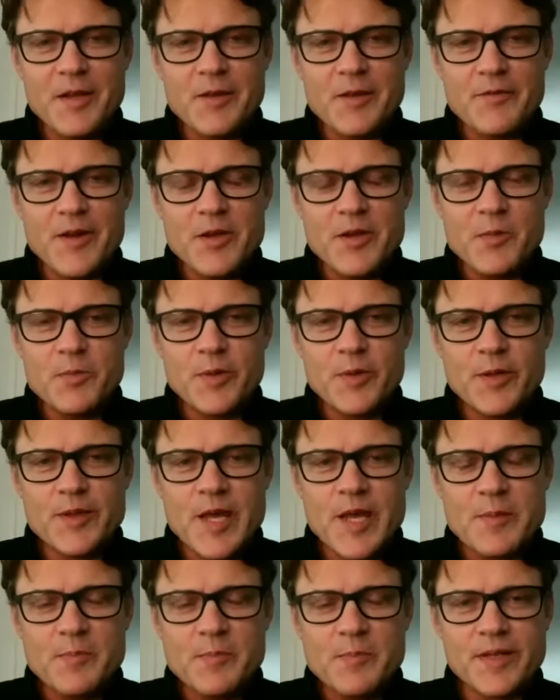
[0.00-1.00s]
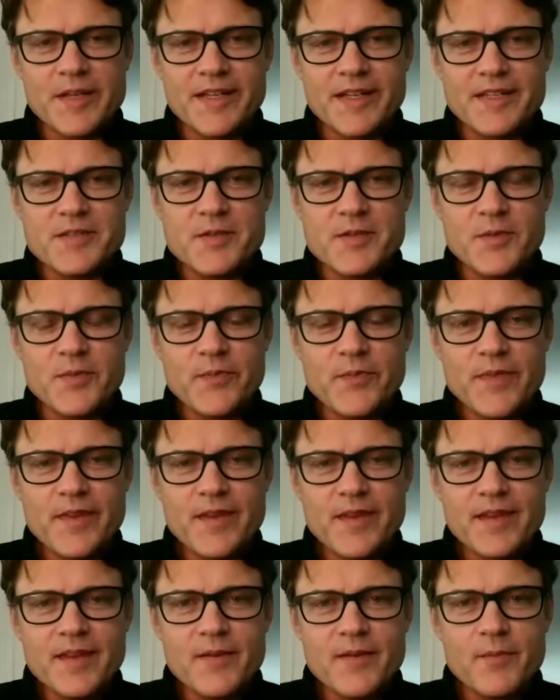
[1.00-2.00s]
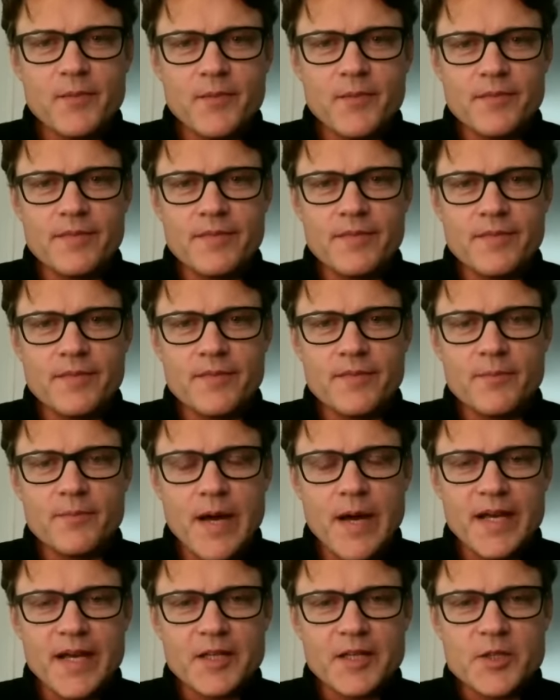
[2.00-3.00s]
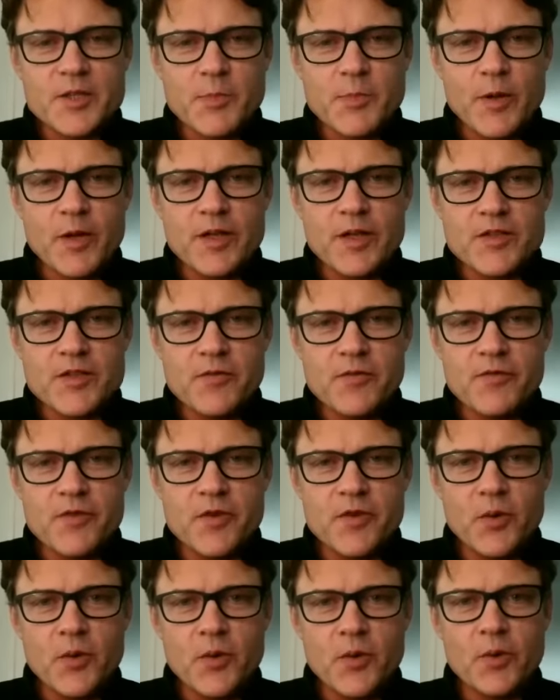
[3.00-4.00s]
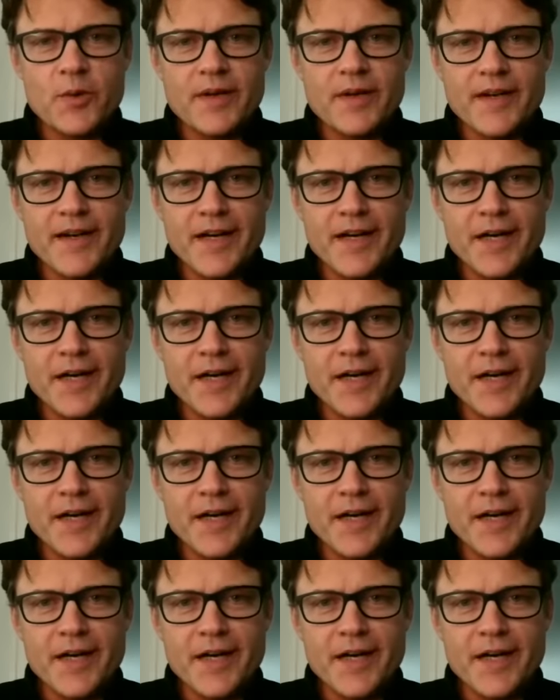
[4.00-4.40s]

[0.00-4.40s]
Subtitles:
love how you put that, because my experience of you,